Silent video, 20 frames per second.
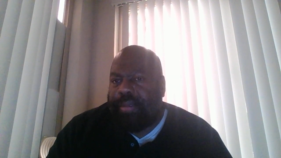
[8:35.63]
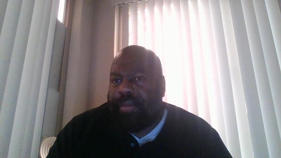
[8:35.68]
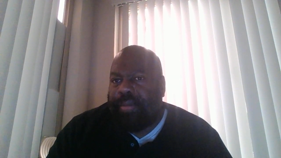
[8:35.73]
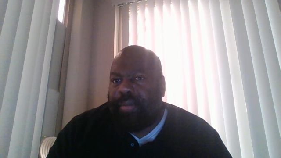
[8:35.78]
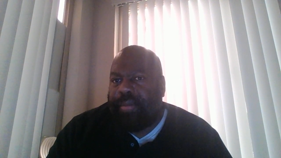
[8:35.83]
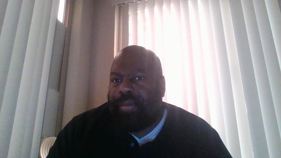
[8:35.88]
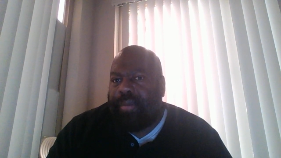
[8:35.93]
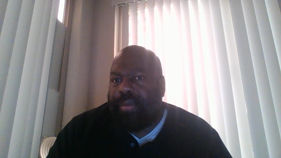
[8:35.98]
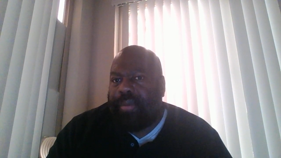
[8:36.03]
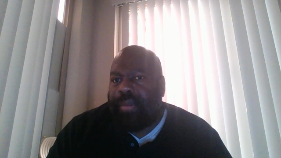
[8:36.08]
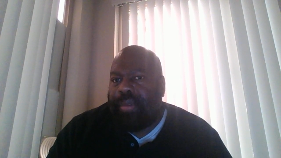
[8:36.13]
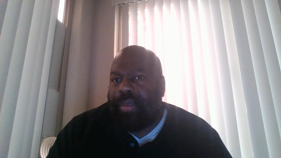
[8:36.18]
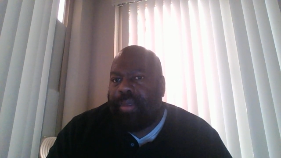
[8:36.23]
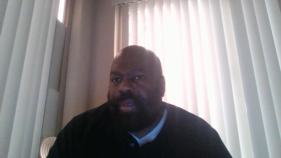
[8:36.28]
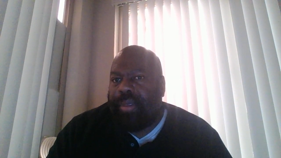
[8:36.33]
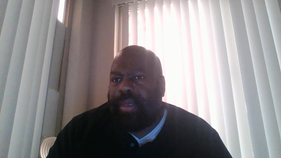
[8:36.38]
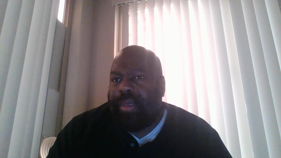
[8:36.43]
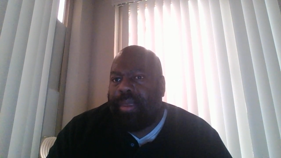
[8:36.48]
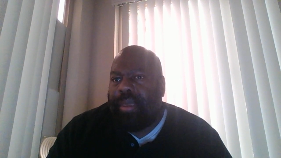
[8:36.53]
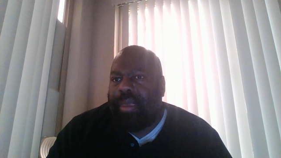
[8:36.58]

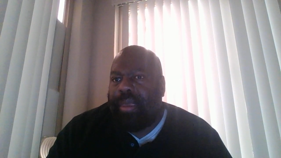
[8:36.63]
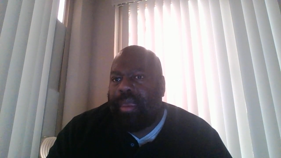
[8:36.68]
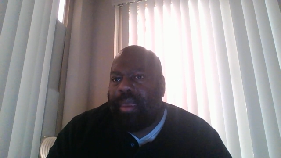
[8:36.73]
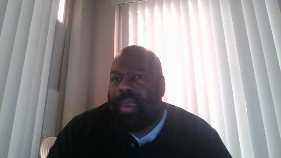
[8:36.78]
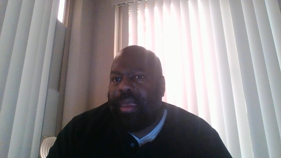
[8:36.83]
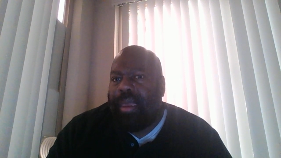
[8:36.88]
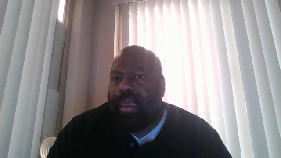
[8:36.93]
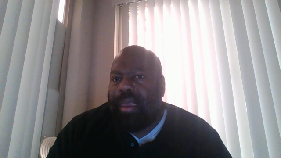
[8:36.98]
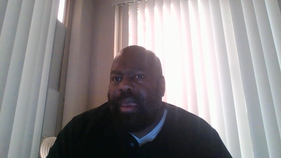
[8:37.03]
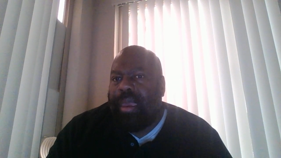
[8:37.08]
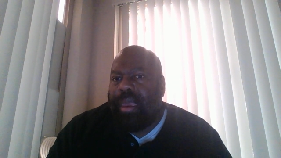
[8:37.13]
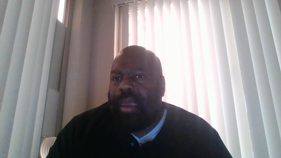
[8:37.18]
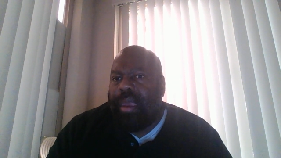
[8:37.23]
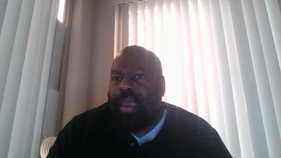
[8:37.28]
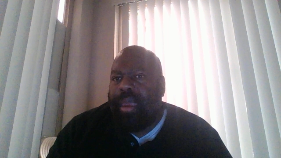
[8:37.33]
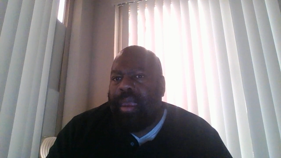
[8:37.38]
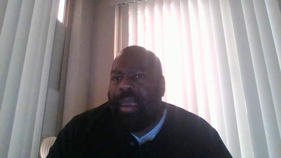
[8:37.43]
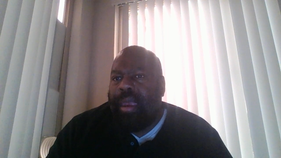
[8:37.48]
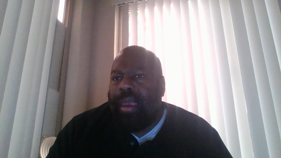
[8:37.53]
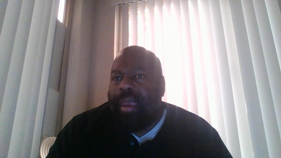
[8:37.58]

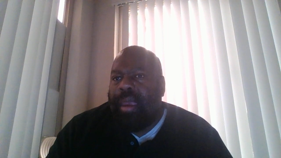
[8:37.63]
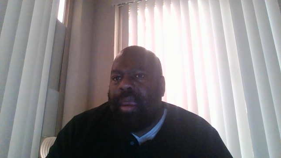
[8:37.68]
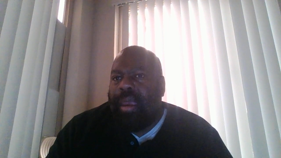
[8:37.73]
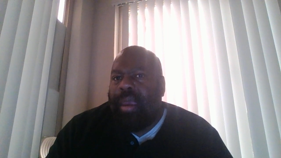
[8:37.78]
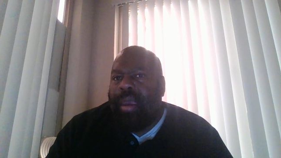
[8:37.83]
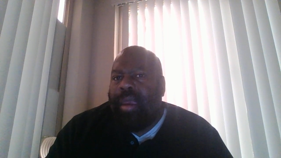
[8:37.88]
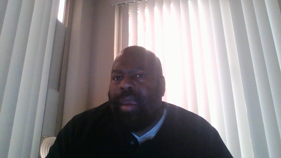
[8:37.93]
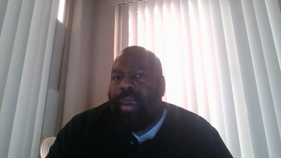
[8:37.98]
Nothing is said.